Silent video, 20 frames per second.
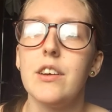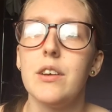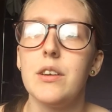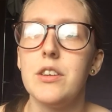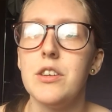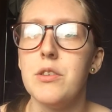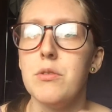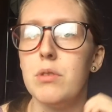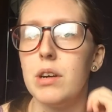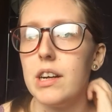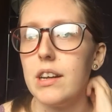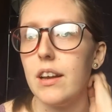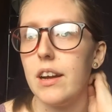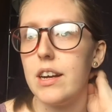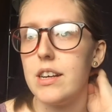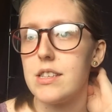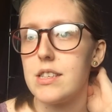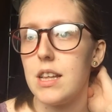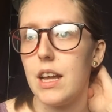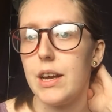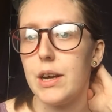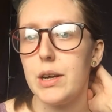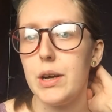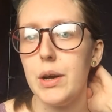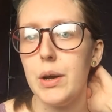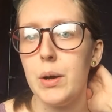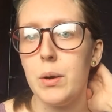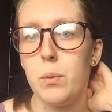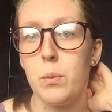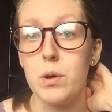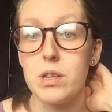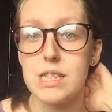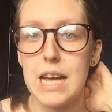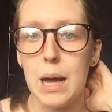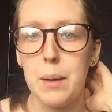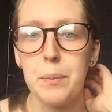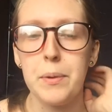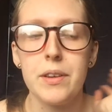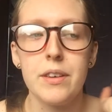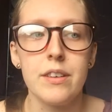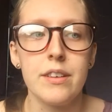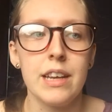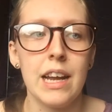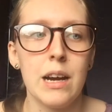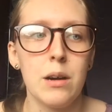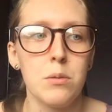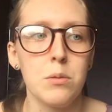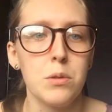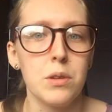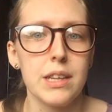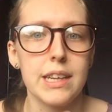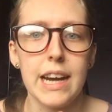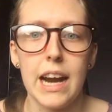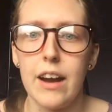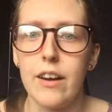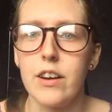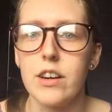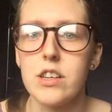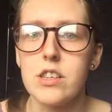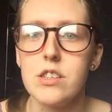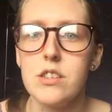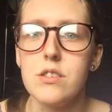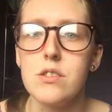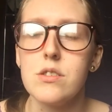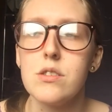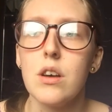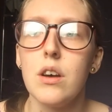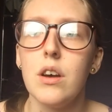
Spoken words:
and you realise like what's happened and how all the characters